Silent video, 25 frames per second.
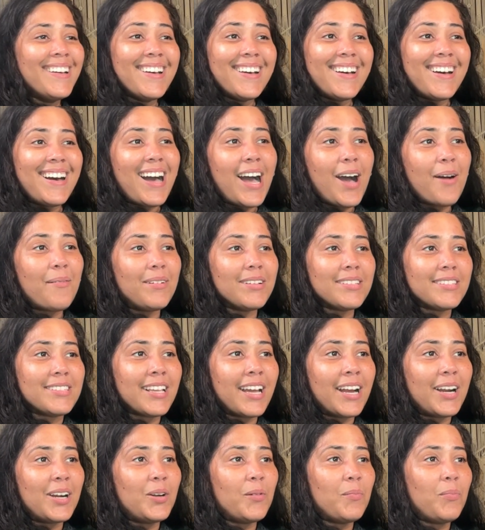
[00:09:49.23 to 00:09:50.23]
I'm a
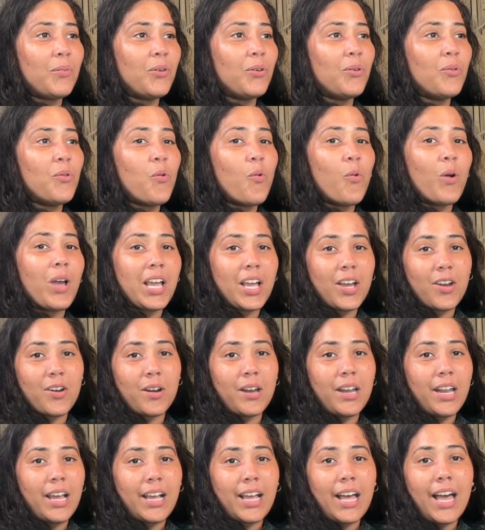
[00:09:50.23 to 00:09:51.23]
terrible winker.
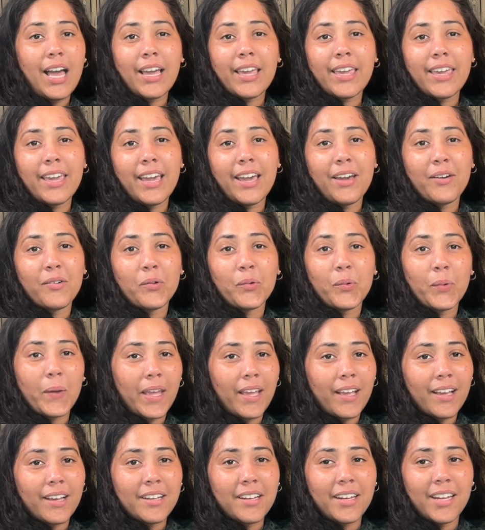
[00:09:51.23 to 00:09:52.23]
Like, I can't
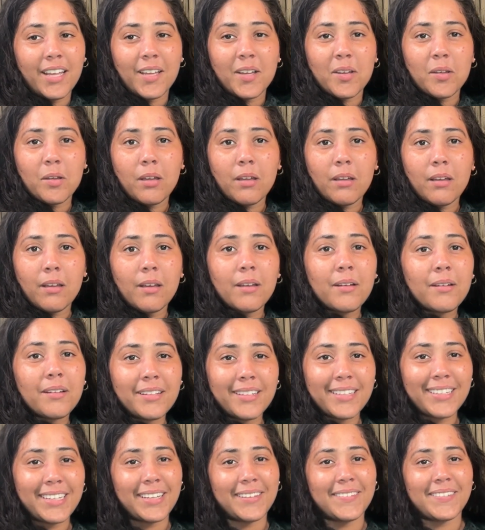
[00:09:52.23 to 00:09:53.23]
wink. Like,
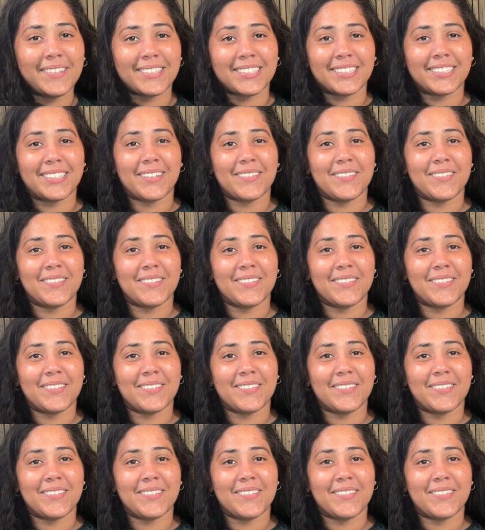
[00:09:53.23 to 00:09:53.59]
let me see.